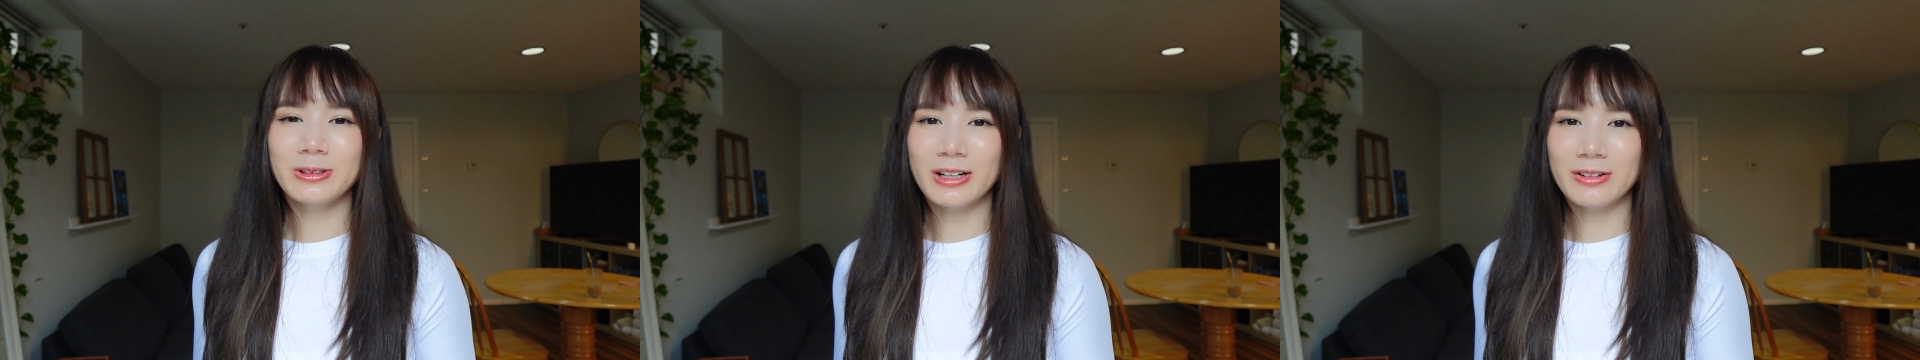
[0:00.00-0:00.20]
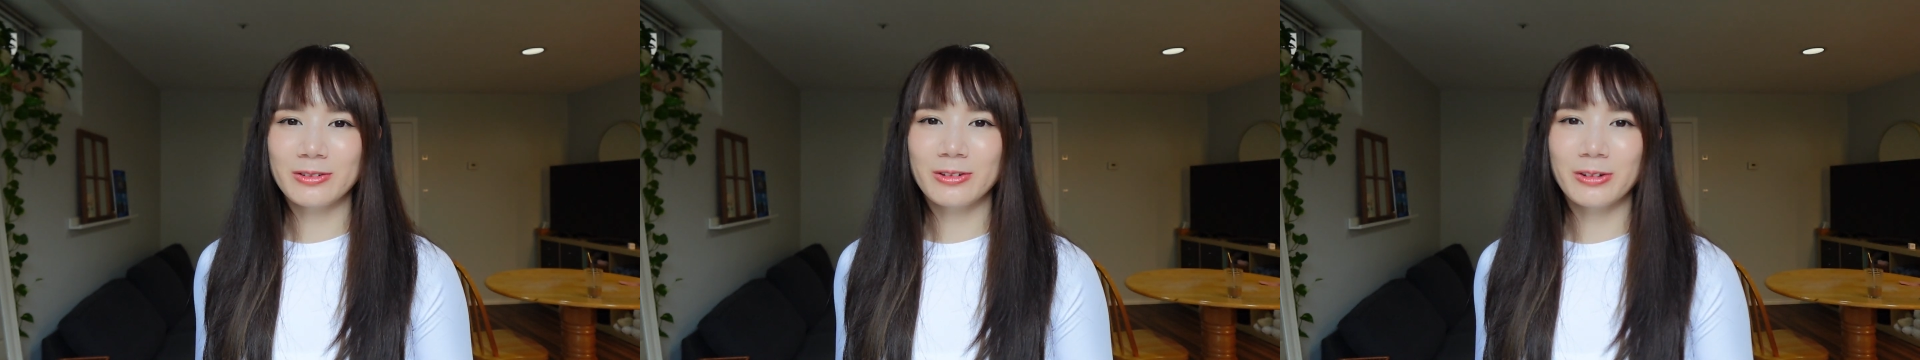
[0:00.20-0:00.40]

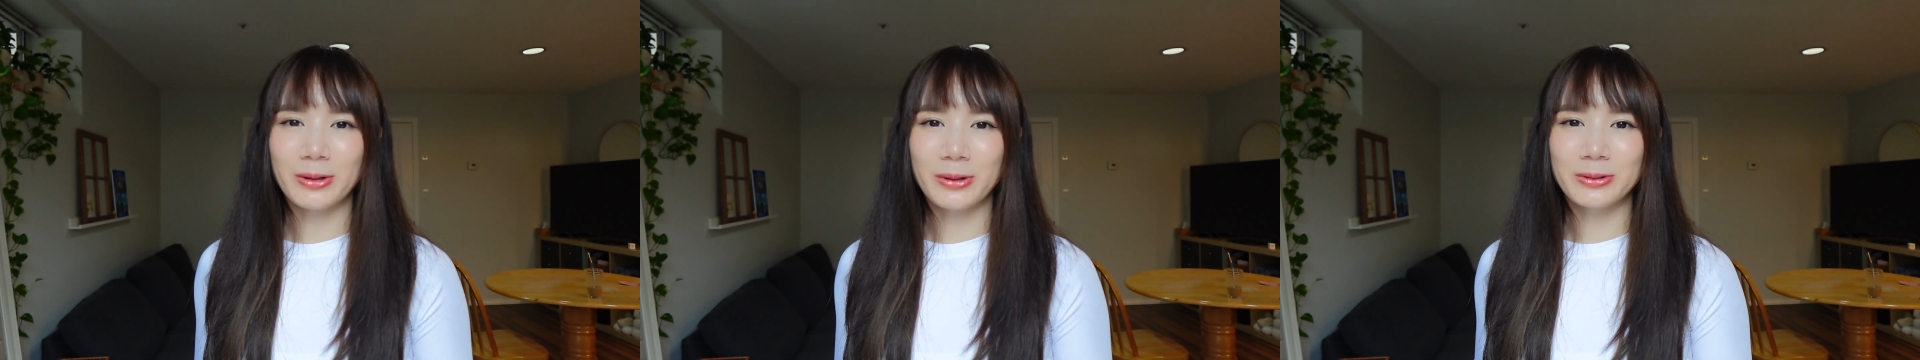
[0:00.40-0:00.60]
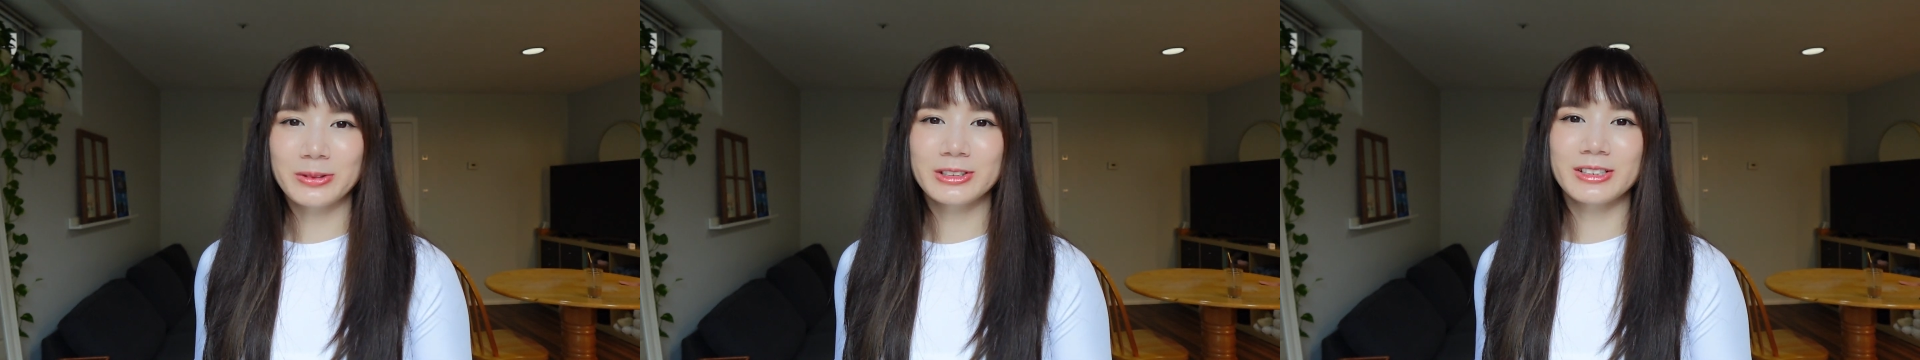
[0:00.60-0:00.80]
have
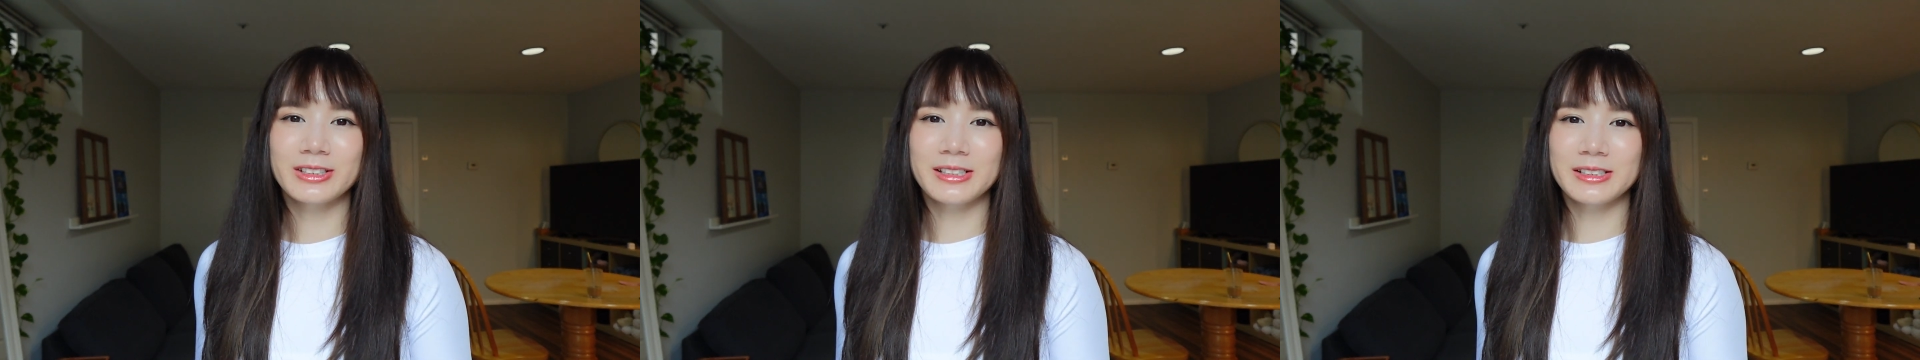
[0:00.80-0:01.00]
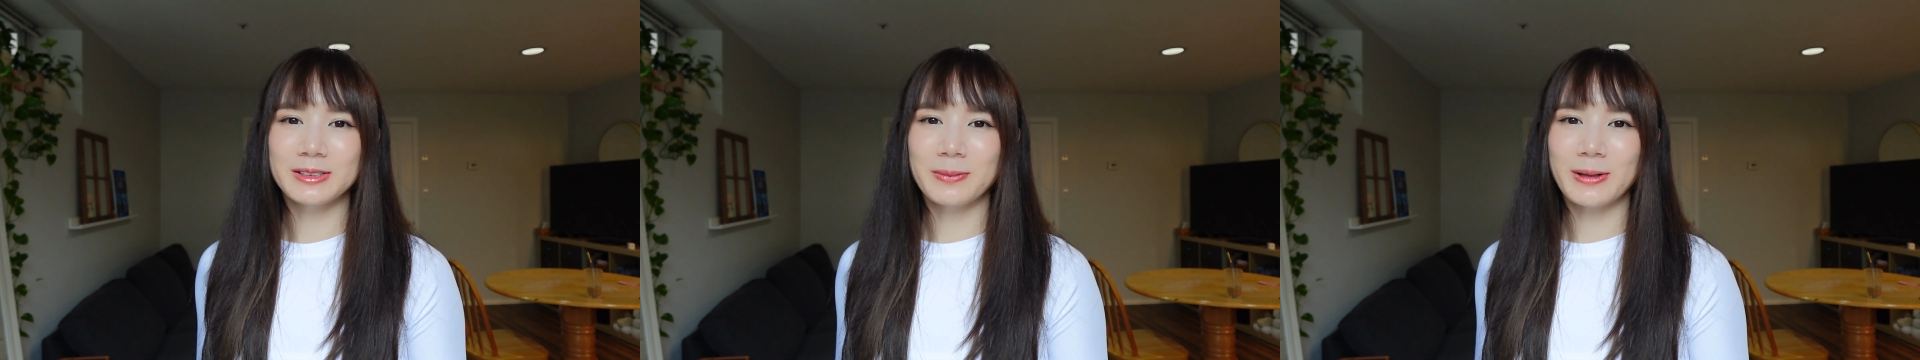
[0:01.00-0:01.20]
grown to
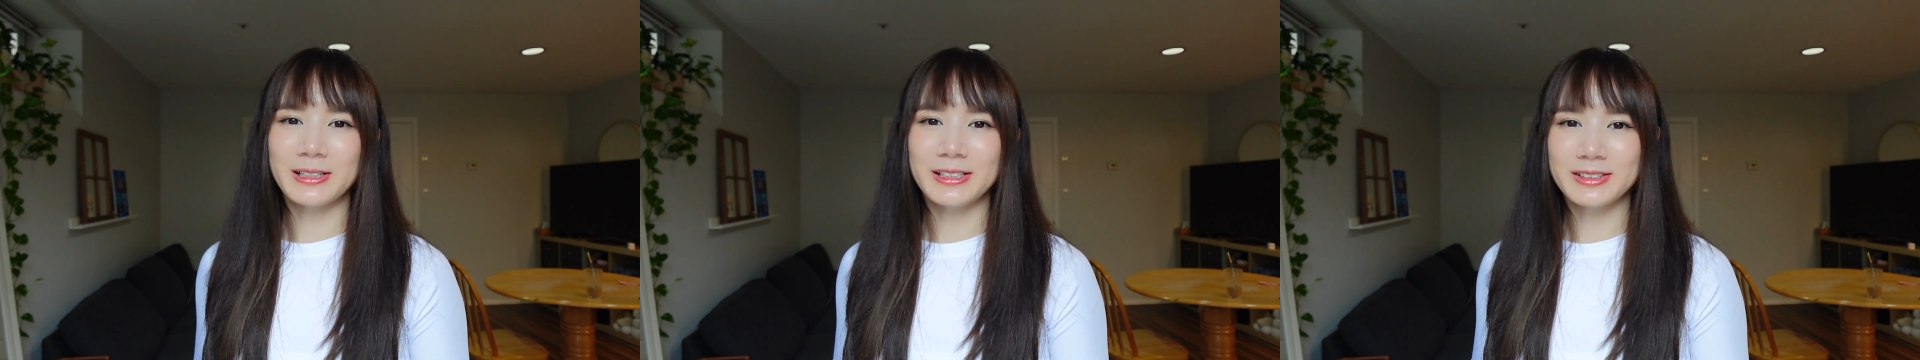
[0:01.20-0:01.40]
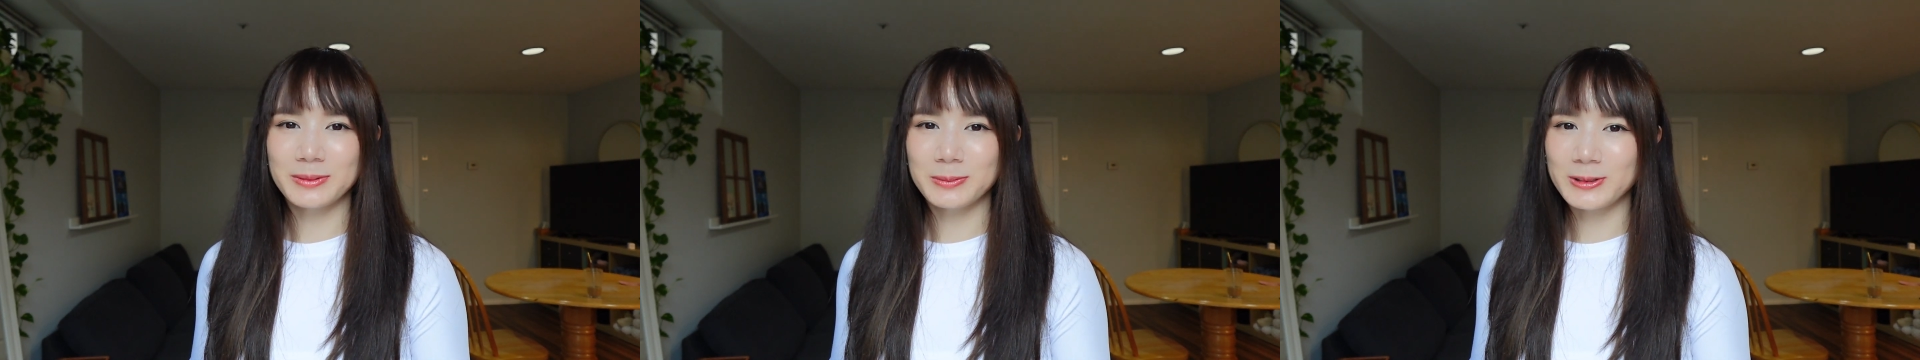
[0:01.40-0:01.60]
this many
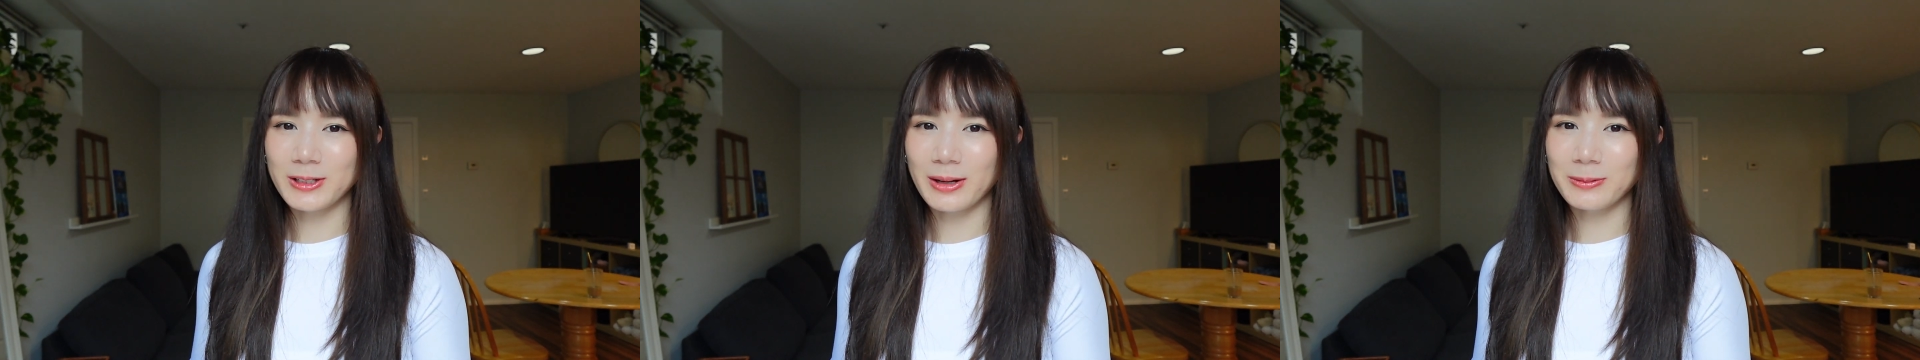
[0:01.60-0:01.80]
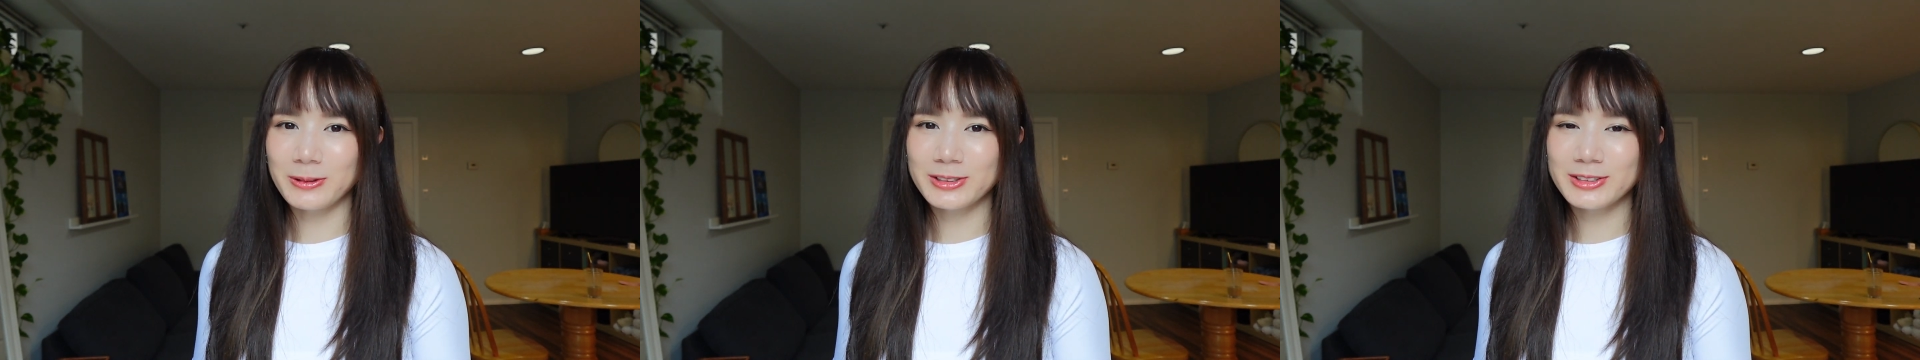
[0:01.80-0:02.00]

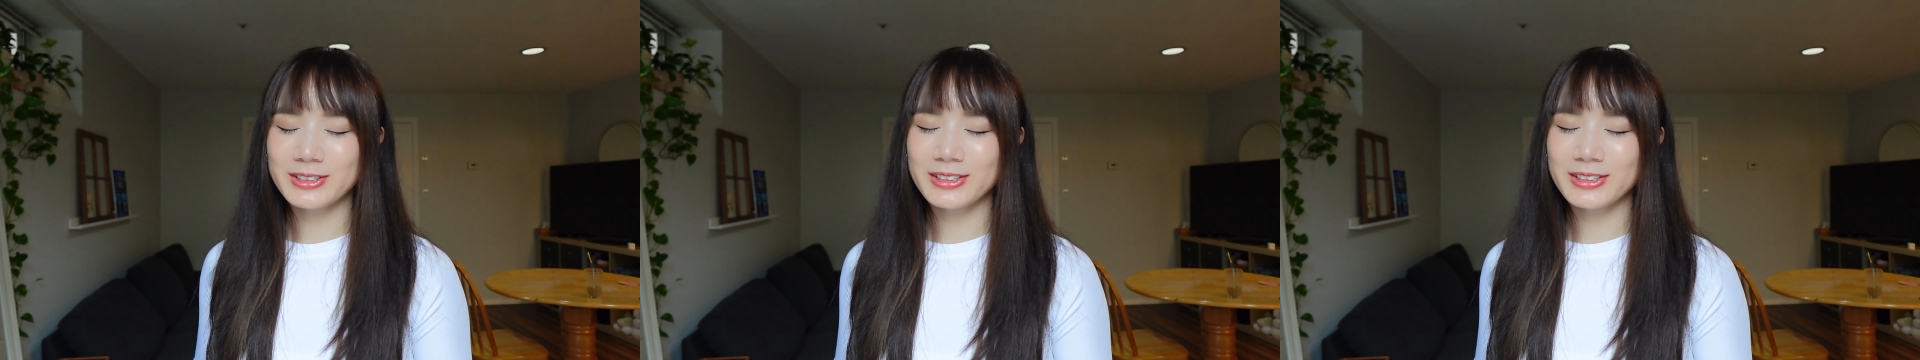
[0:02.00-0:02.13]
subscribers.